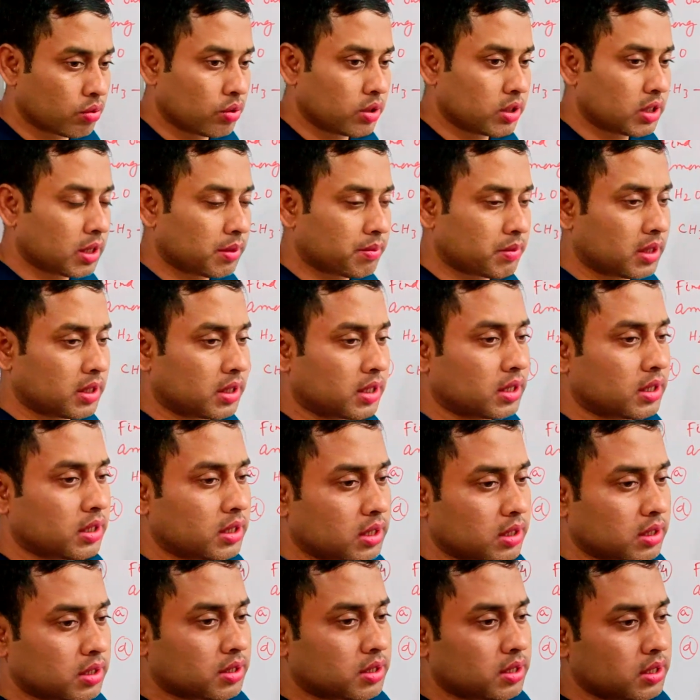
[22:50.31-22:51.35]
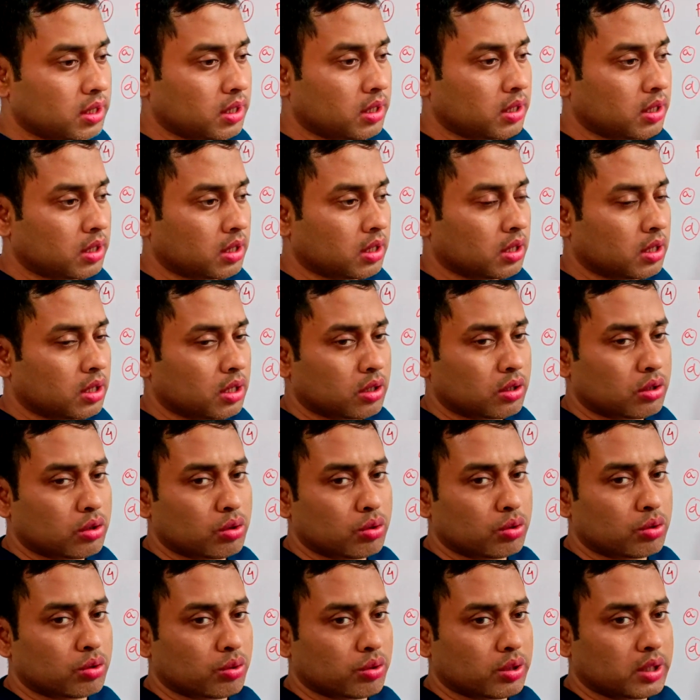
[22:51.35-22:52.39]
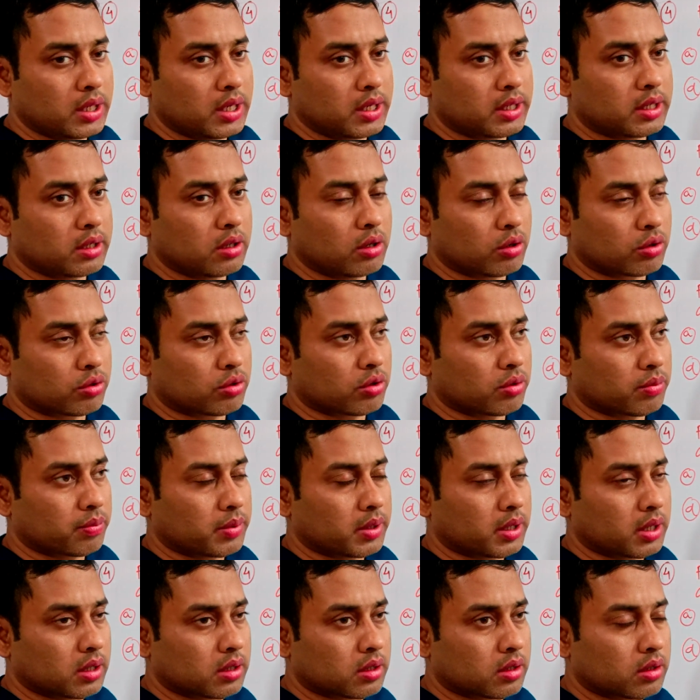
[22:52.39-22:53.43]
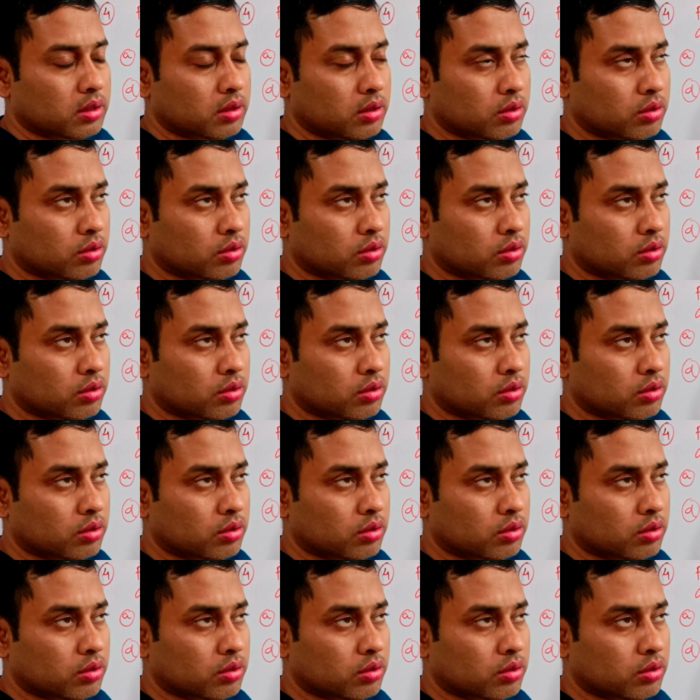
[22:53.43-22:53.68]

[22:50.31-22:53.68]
which have the tendency to donate electron pairs.